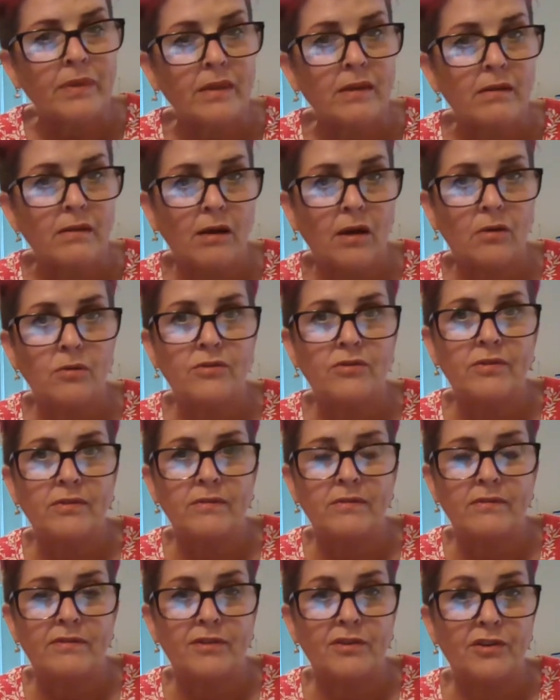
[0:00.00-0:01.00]
Those
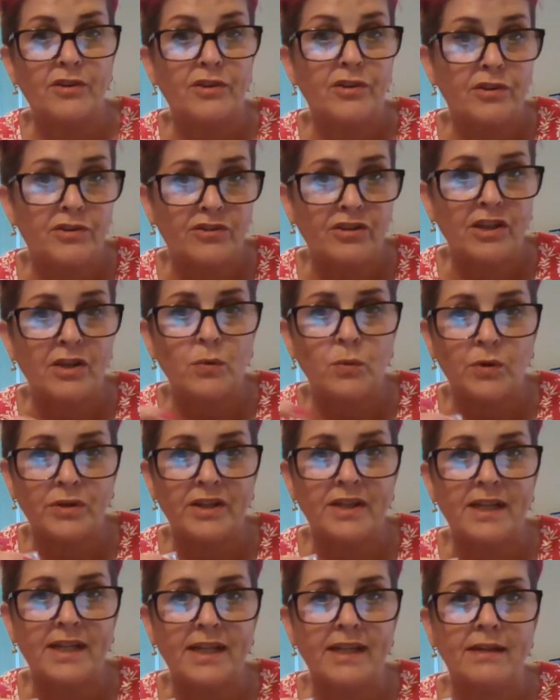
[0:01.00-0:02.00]
for 30, one a
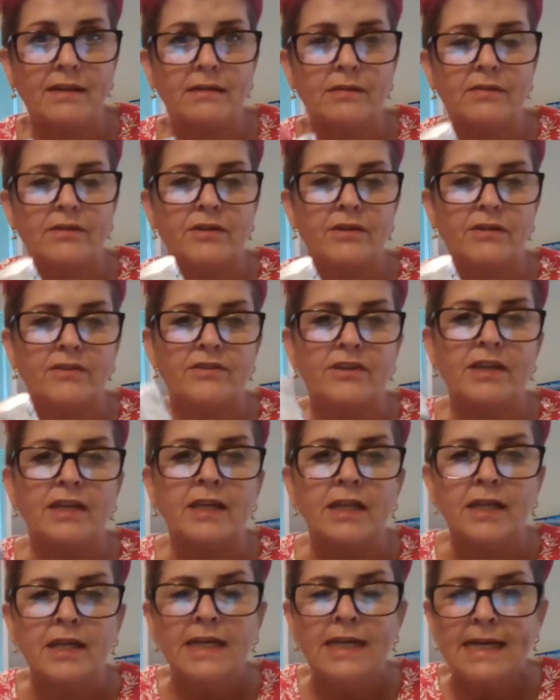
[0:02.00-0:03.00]
day, 30.
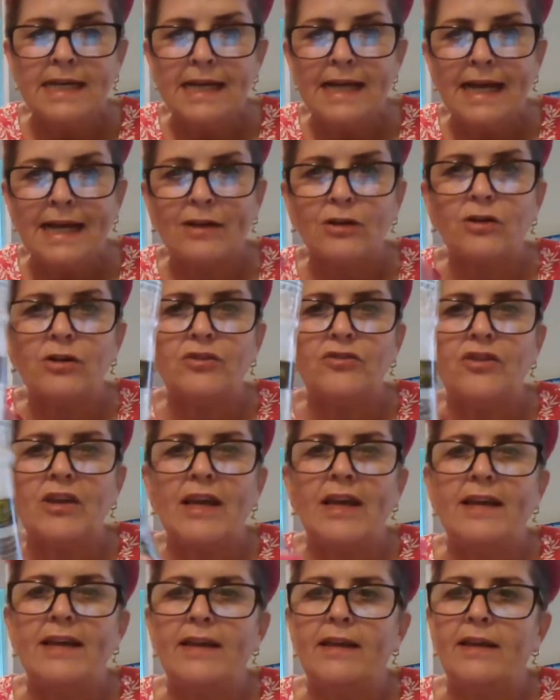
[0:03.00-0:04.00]
I got
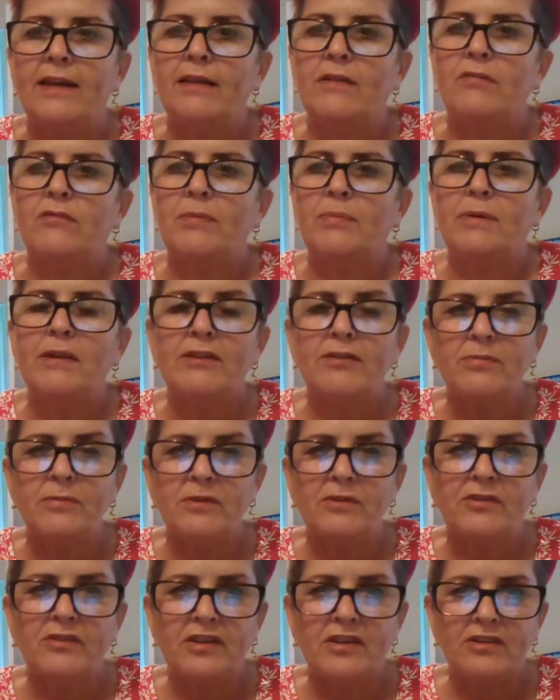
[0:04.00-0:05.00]
a replacement
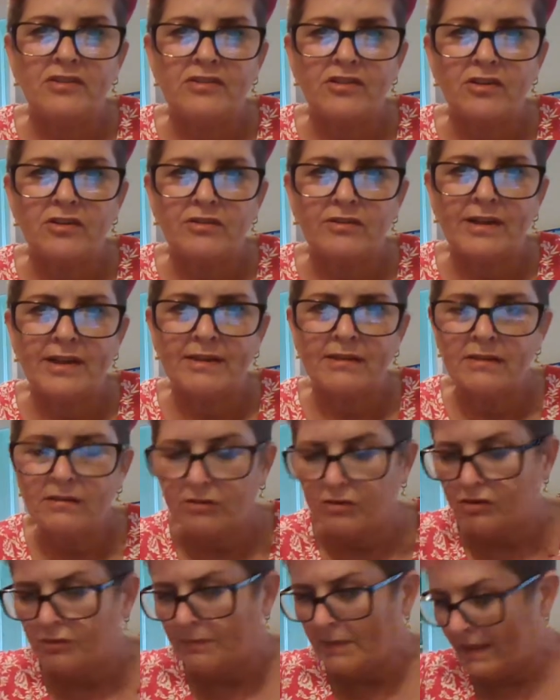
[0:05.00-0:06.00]
sea salt grinder,
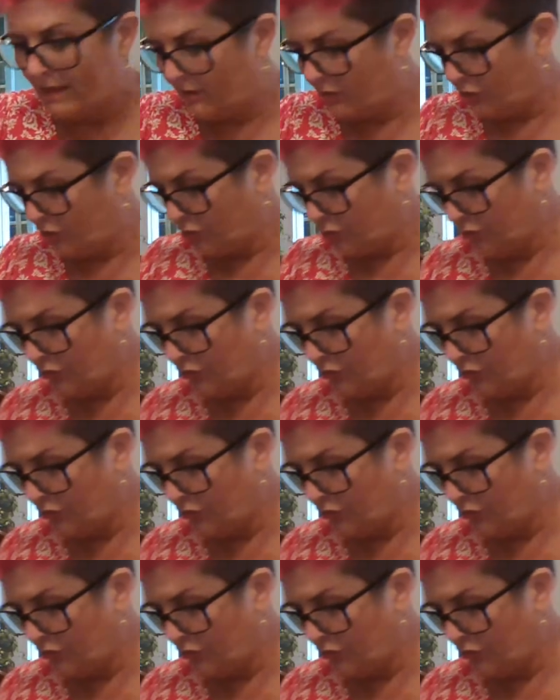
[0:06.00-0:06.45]
because mine's just